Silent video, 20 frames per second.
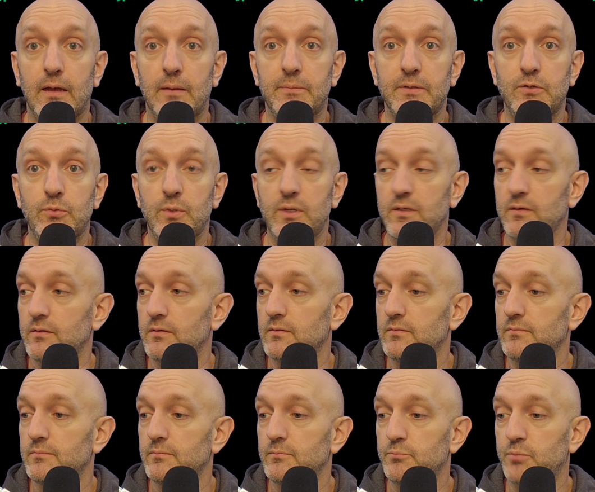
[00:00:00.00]
between
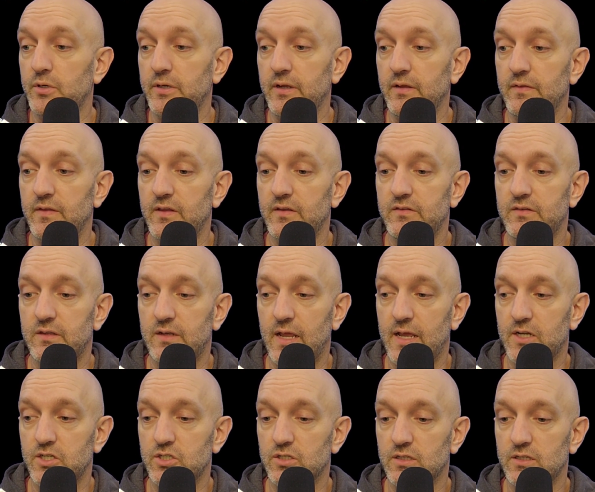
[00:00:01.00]
booking this and
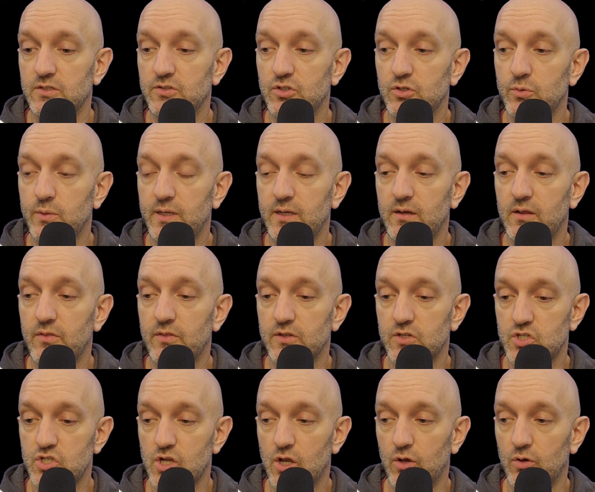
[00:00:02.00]
actually doing the
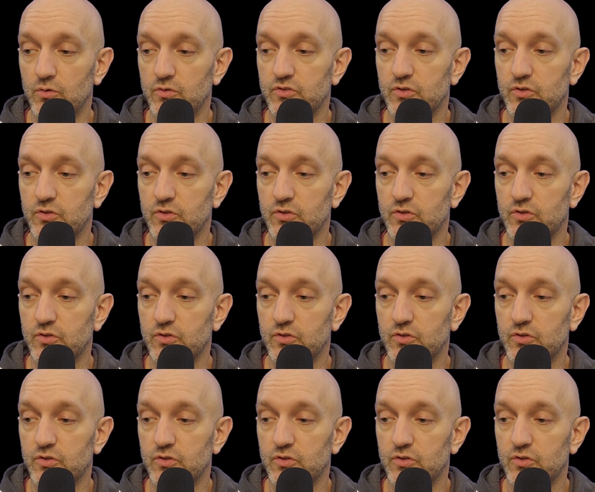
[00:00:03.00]
show.